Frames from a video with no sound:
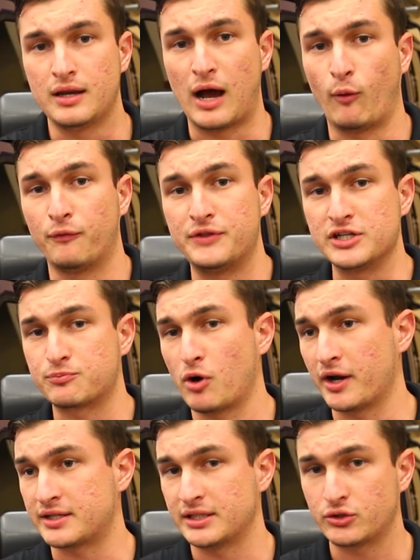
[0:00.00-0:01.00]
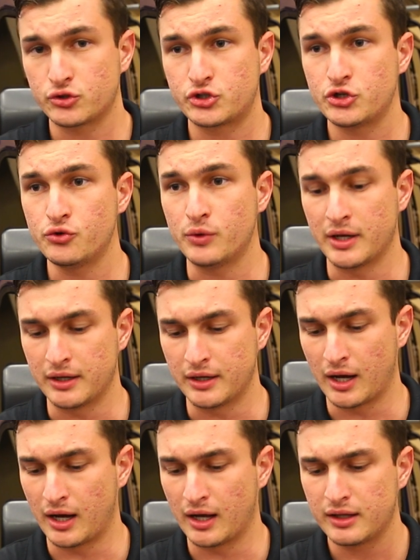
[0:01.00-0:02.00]
Now, if these products interest you
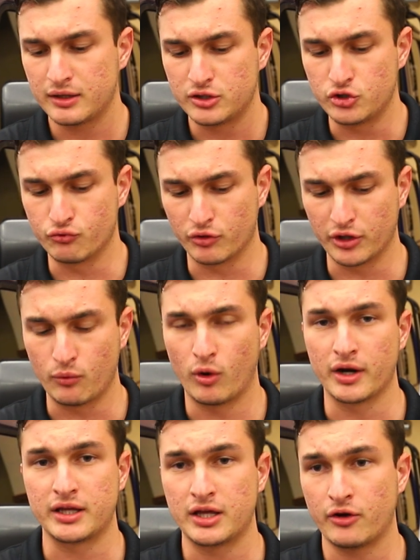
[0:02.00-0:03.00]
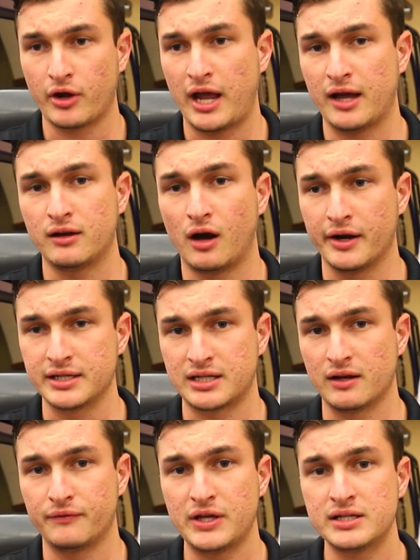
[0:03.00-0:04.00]
and uh, you really want to get your hand on a
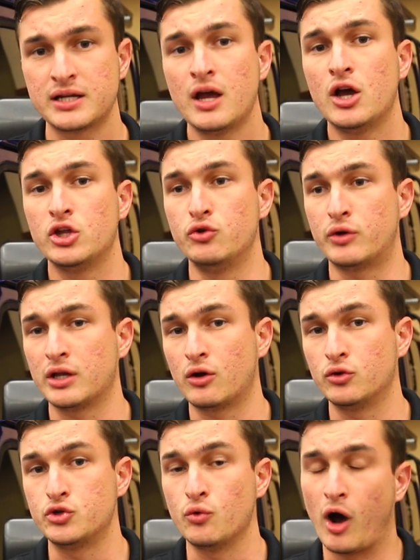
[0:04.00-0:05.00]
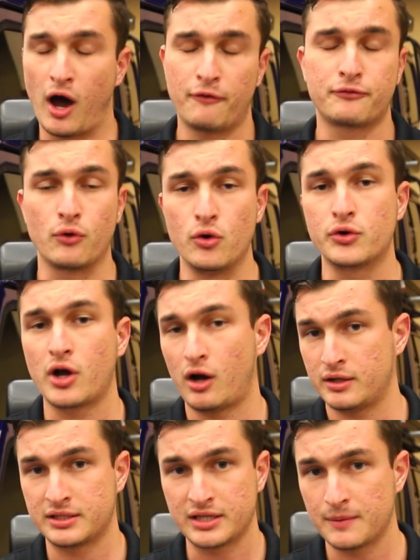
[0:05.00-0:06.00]
set of these, you can go to
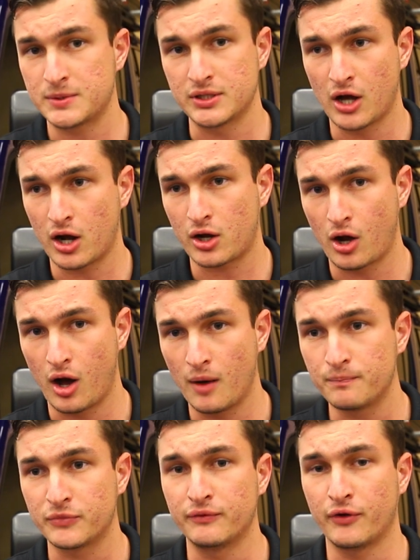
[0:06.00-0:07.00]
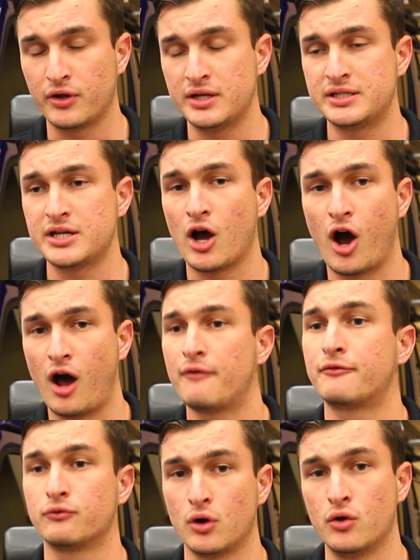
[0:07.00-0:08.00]
offroadconcepts.com. Very easy,
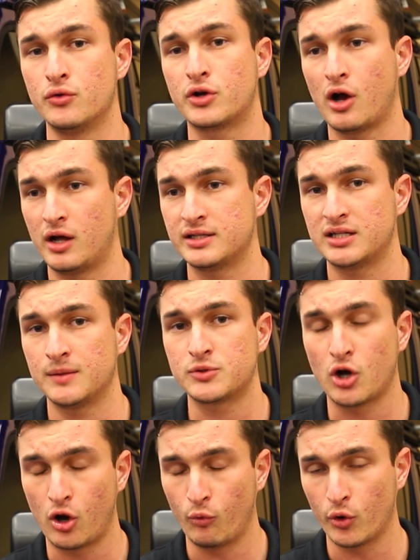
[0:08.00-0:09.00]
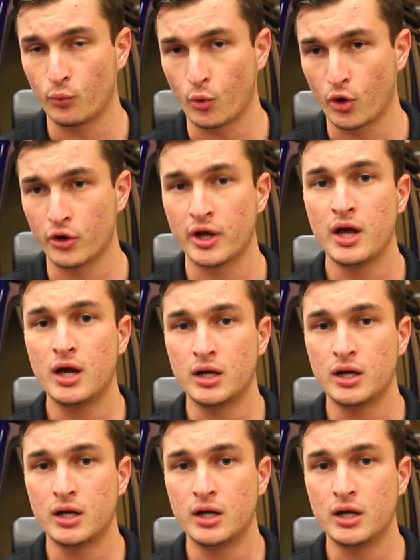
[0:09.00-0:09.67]
offroadconcepts, all one word,